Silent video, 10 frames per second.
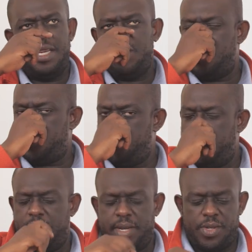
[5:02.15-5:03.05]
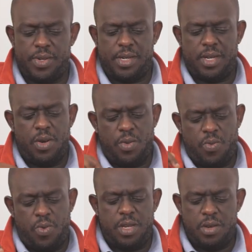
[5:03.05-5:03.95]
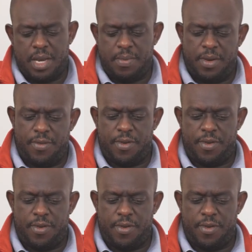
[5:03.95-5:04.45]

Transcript: It used to be the restaurant when you're coming